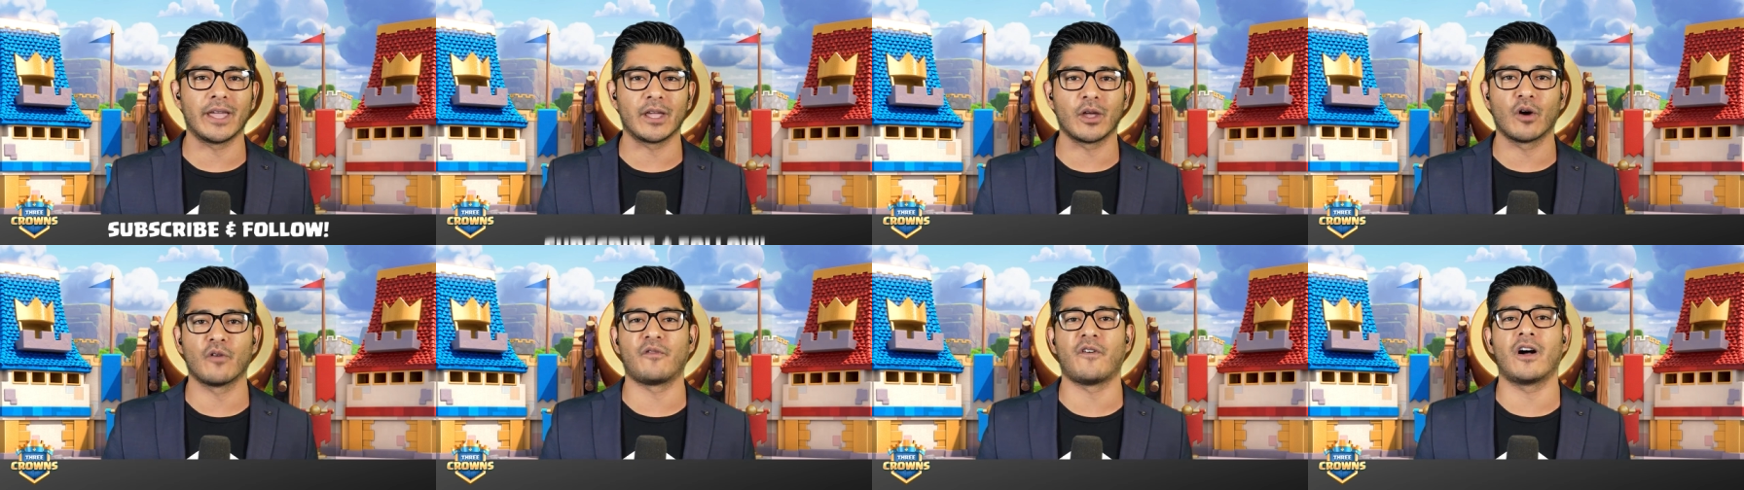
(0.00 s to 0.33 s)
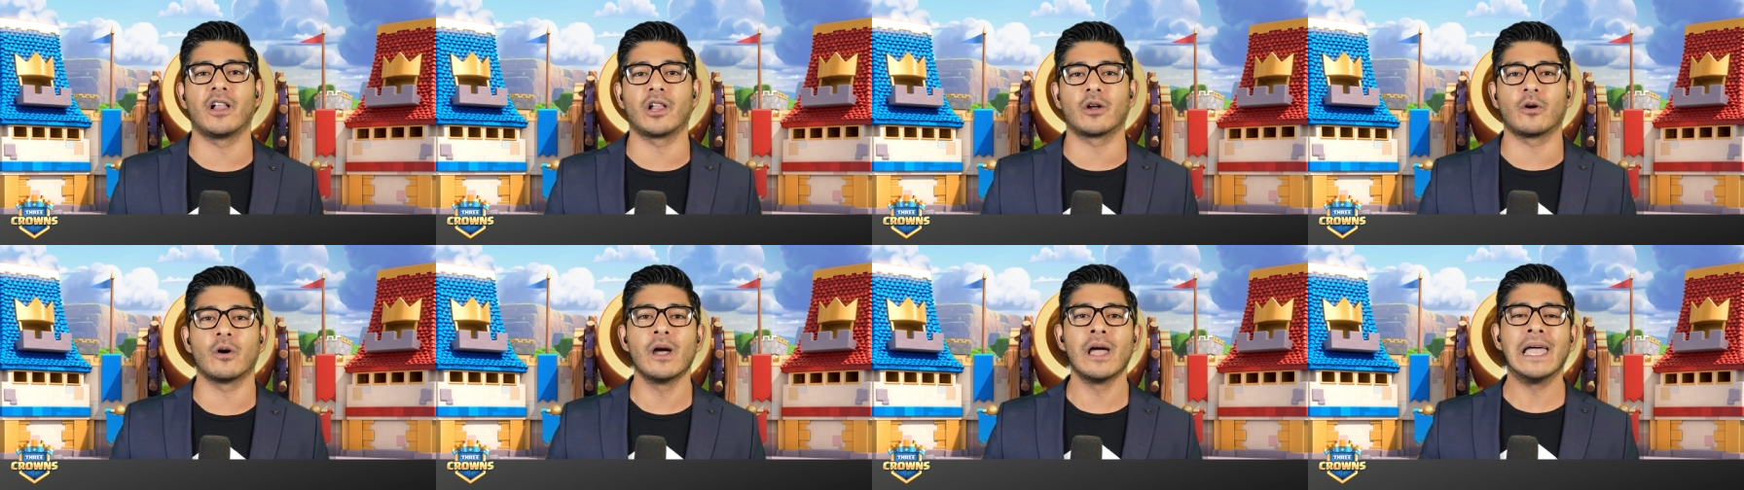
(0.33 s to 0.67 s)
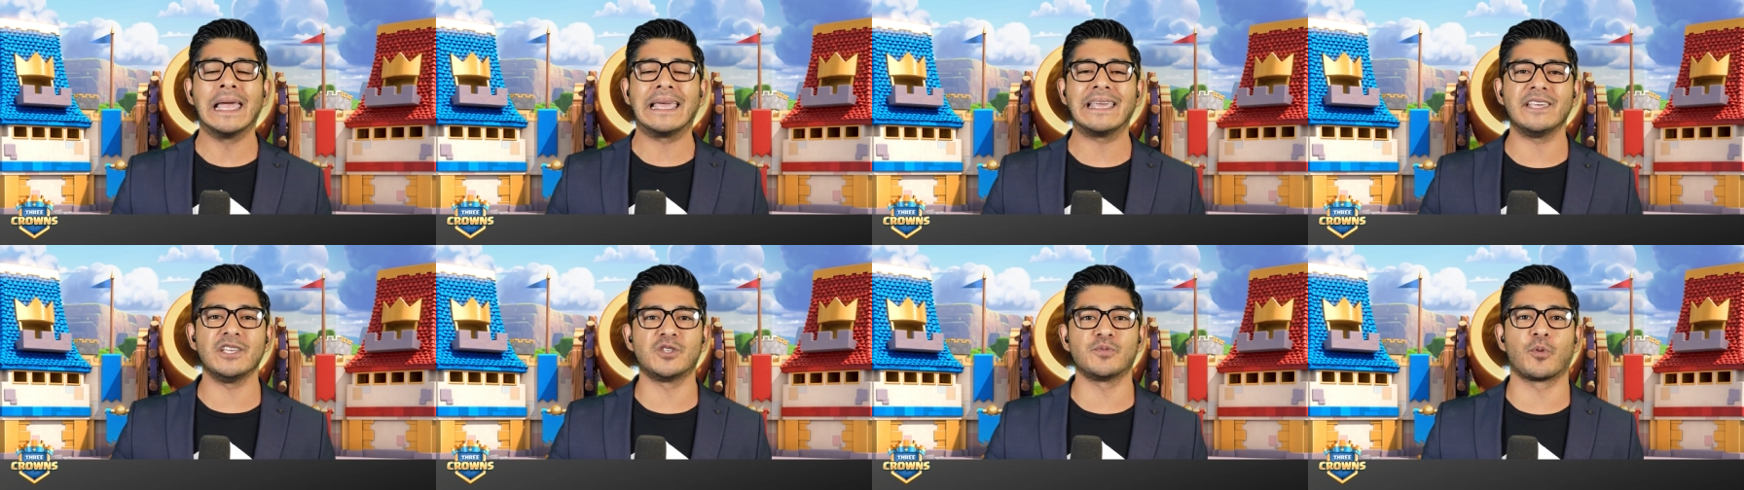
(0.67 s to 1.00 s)
Go follow
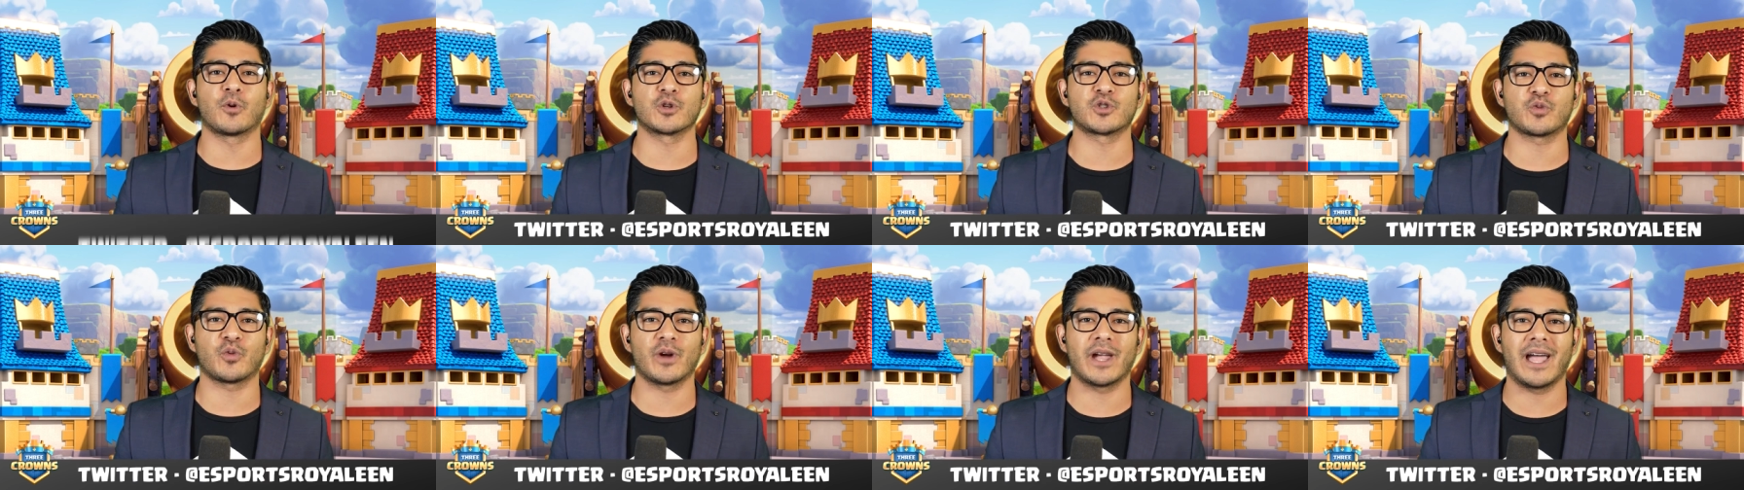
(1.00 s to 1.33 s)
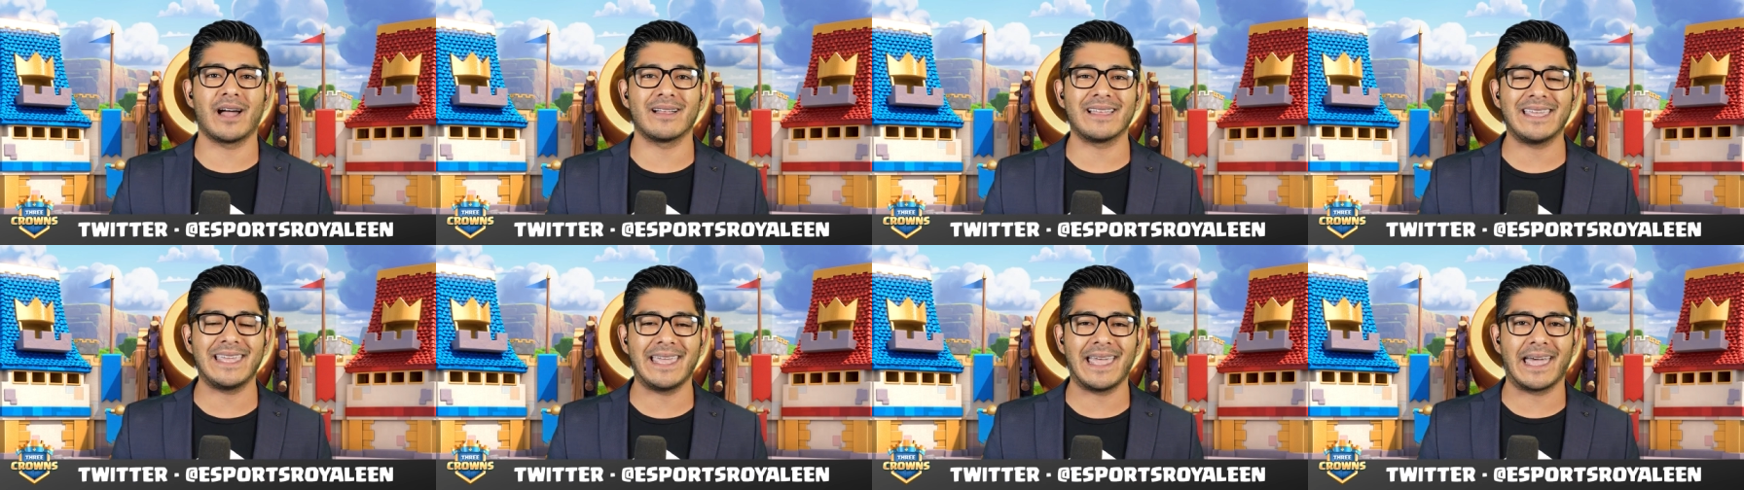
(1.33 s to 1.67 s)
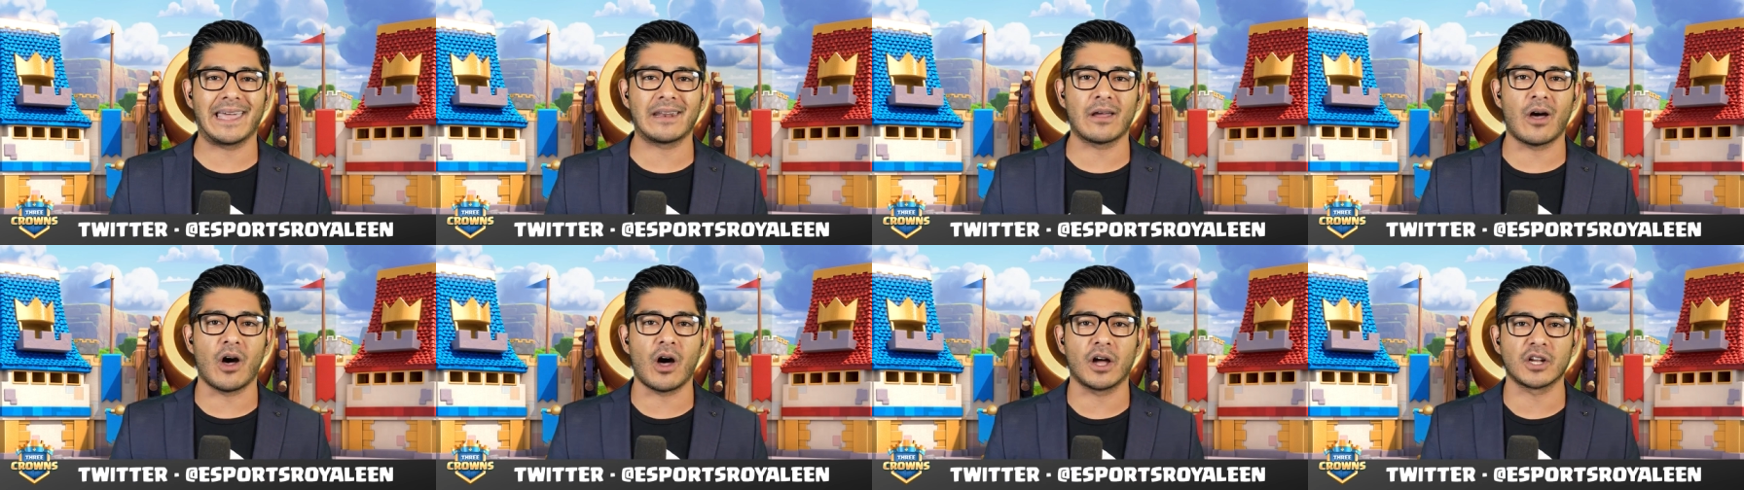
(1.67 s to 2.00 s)
Esports Royale
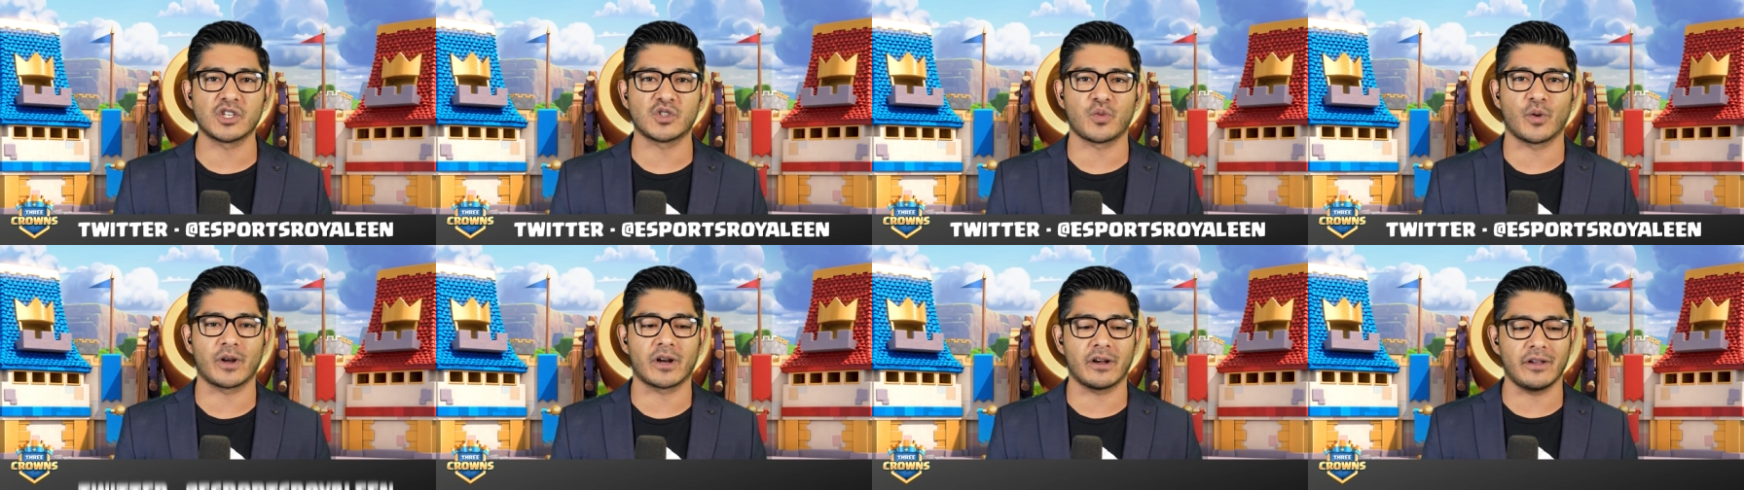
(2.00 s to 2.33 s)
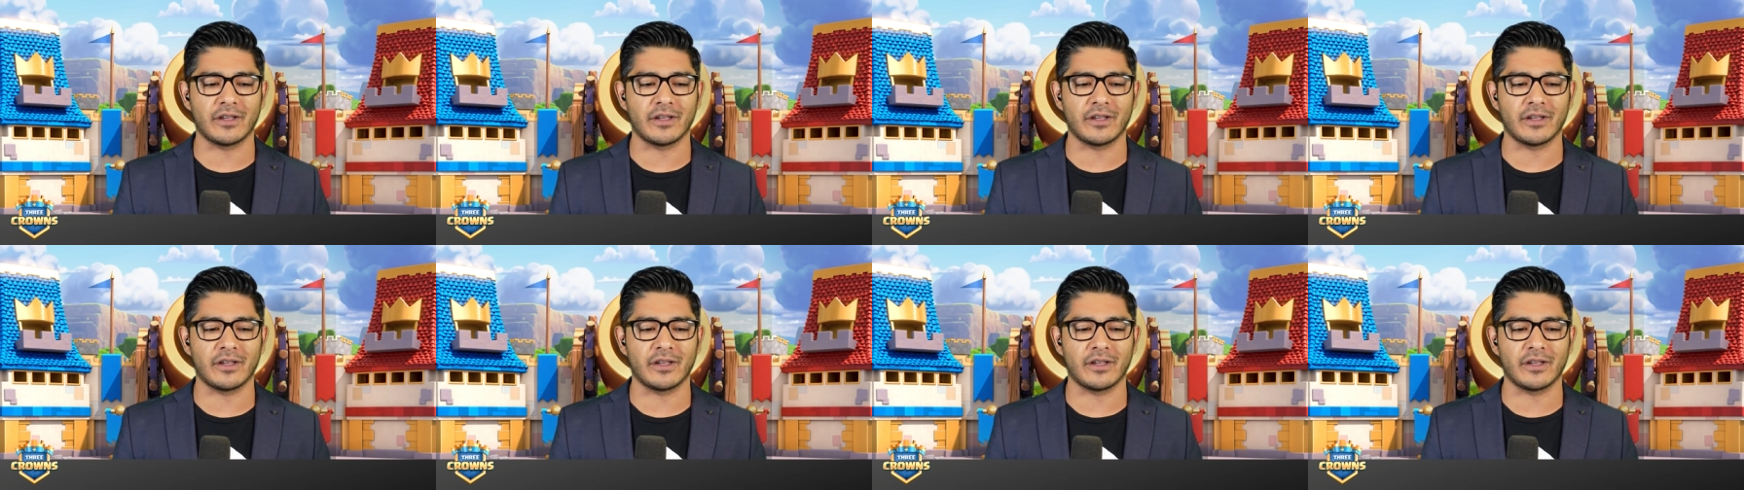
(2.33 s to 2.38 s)
EN on Twitter.